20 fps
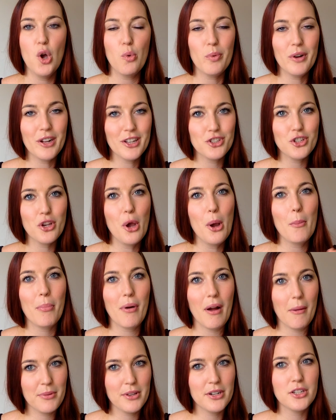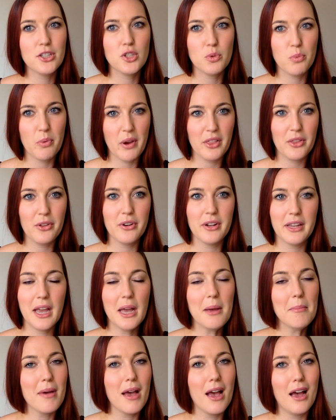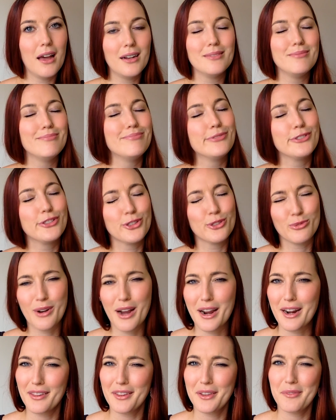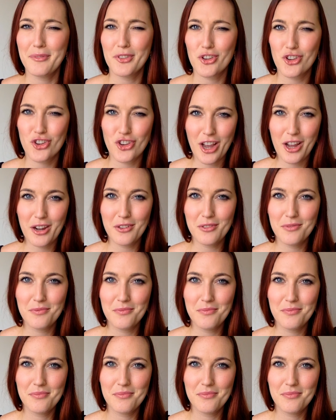which prompted Asuelu to get mad and try to leave the show.